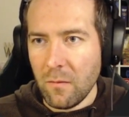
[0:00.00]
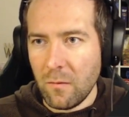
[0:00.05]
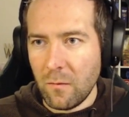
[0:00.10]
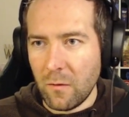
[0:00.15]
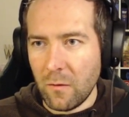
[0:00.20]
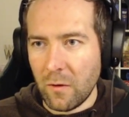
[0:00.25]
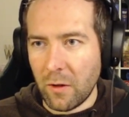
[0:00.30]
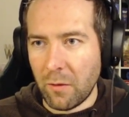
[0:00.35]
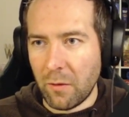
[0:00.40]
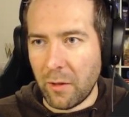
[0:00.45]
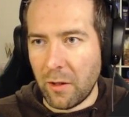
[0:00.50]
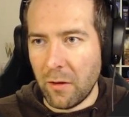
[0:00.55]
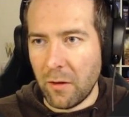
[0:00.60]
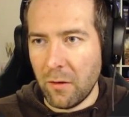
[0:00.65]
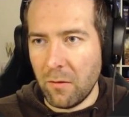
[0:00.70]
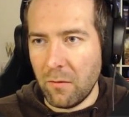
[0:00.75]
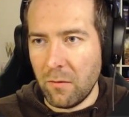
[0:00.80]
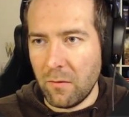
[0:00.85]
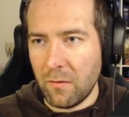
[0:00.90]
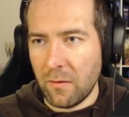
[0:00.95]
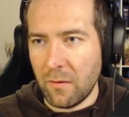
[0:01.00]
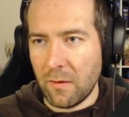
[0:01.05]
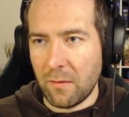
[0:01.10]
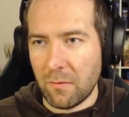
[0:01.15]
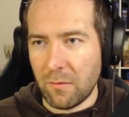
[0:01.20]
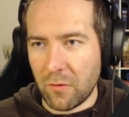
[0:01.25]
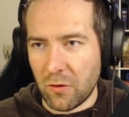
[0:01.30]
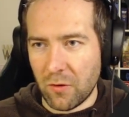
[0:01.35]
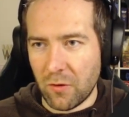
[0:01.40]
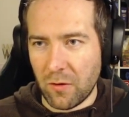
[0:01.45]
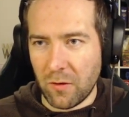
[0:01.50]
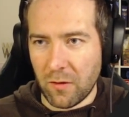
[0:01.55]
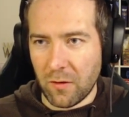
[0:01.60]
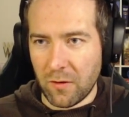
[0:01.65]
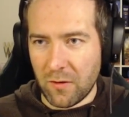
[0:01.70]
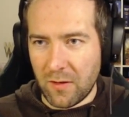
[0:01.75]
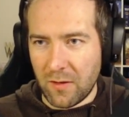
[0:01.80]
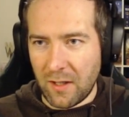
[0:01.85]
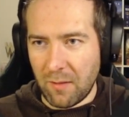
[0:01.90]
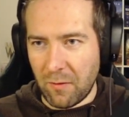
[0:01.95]
there we go. I'm just gonna
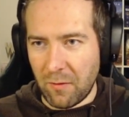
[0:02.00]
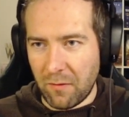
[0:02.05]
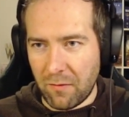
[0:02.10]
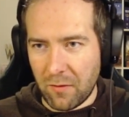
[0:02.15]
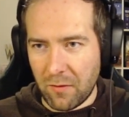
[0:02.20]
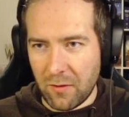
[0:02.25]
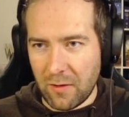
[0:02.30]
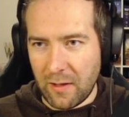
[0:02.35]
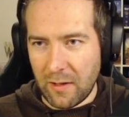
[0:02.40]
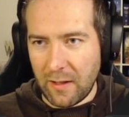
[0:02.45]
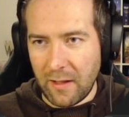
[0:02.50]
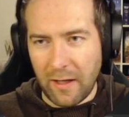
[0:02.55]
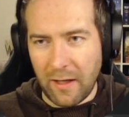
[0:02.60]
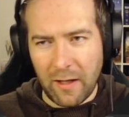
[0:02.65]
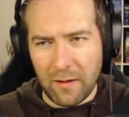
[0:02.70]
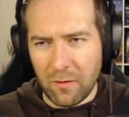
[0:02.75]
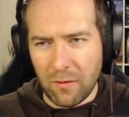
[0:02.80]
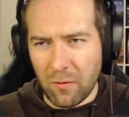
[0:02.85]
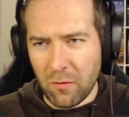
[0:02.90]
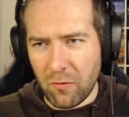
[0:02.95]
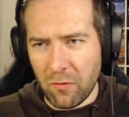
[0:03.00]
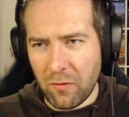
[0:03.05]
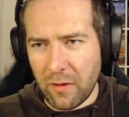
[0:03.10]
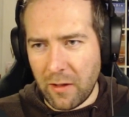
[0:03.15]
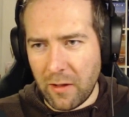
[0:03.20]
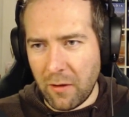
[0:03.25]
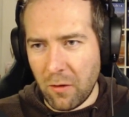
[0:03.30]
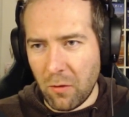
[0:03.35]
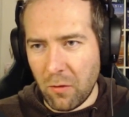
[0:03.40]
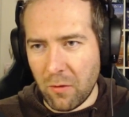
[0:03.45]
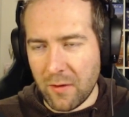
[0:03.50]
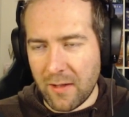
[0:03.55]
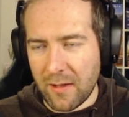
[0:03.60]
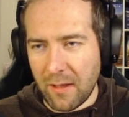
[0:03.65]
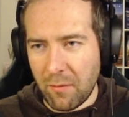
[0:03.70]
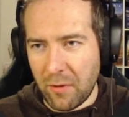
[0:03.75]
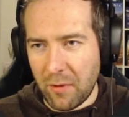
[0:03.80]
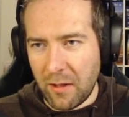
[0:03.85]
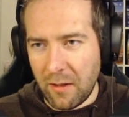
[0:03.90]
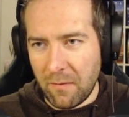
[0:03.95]
skip the first line. I don't really know what's
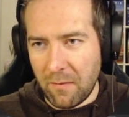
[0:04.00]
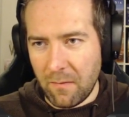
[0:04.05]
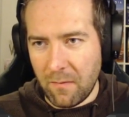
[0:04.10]
happening,